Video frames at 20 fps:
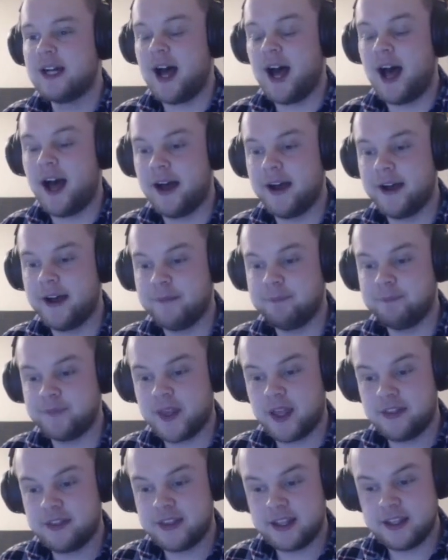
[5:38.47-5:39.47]

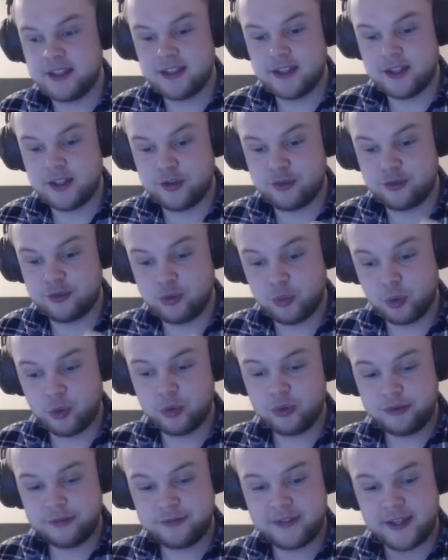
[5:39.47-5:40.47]
The
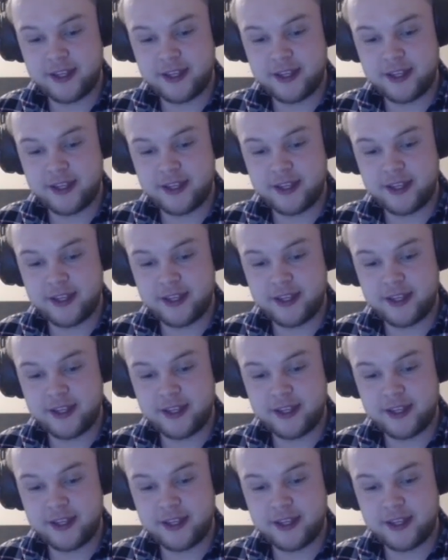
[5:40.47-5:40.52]
dwarf